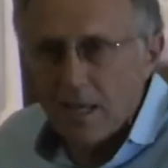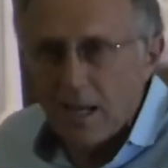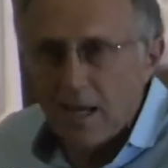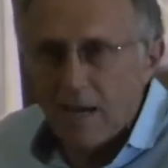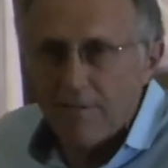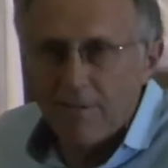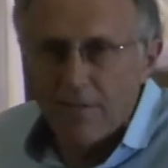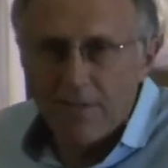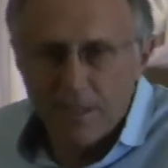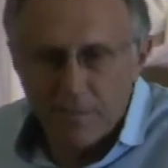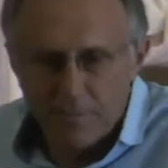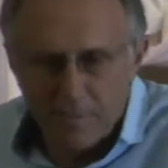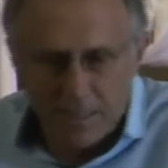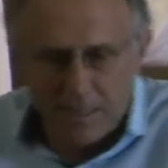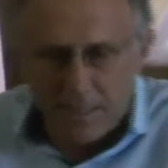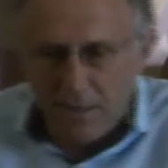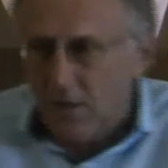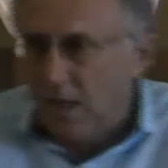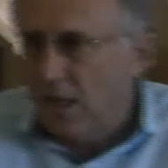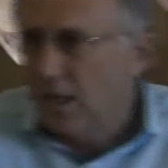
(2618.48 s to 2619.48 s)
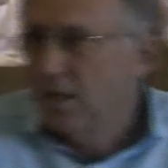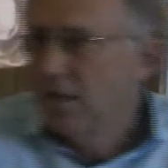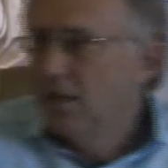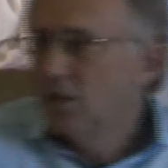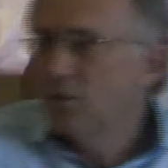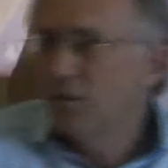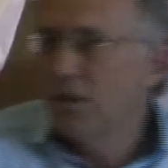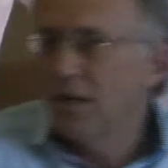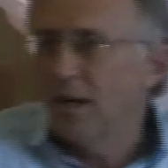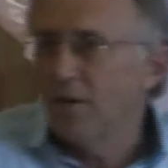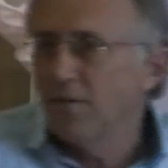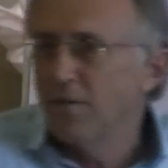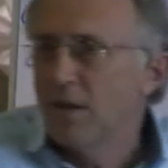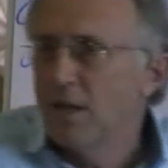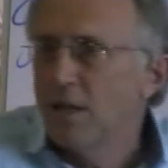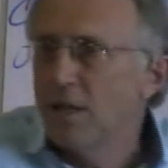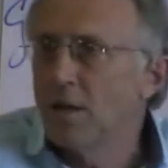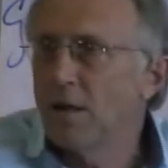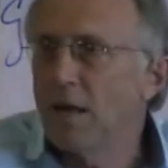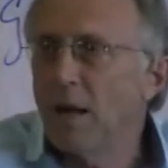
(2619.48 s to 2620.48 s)
say half on this, but okay, two and a half.
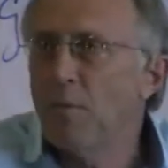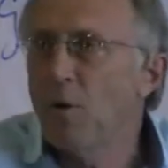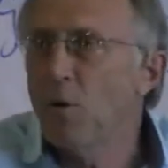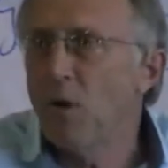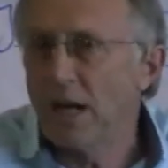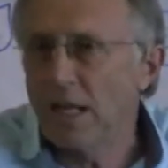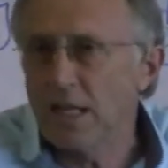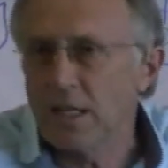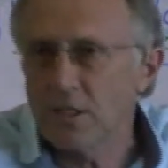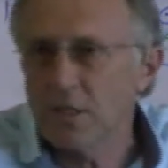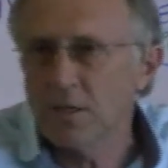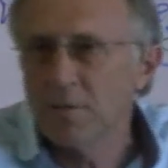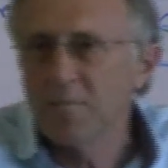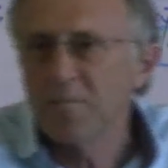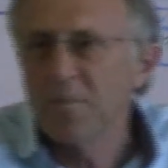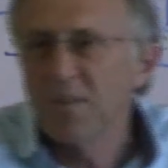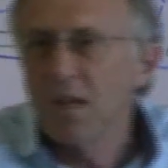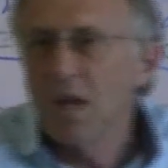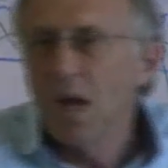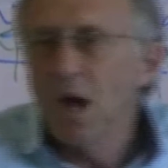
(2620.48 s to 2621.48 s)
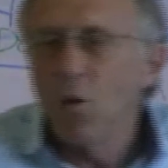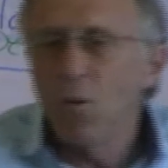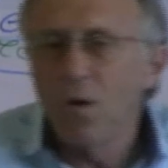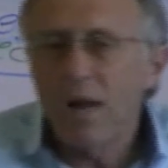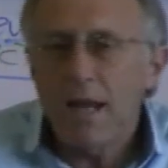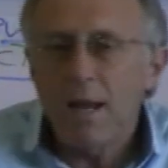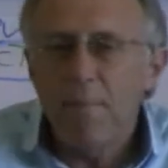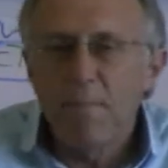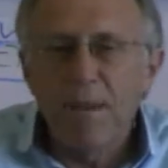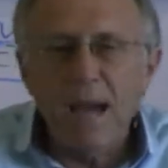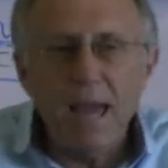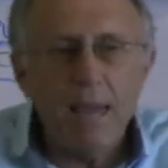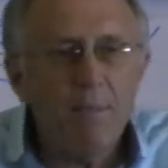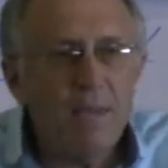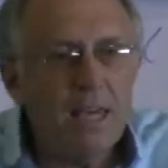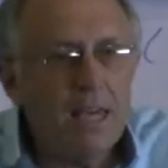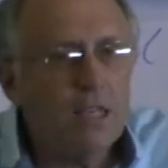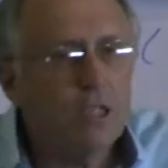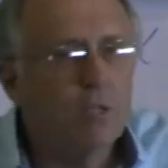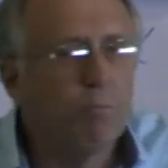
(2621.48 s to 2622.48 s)
The number one is when a
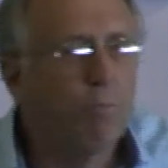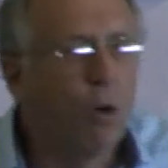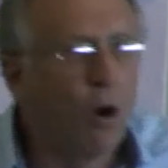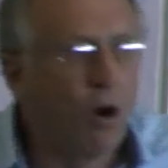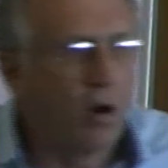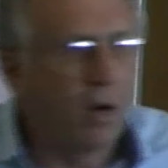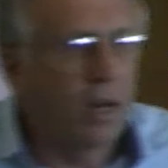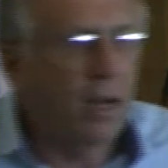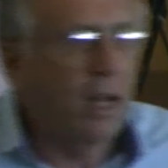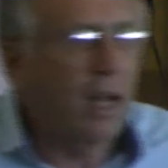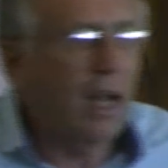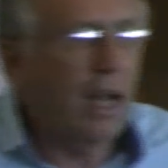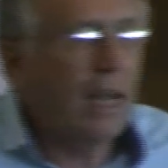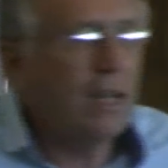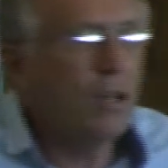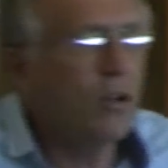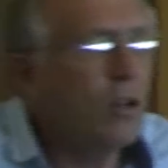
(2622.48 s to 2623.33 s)
baby is born, I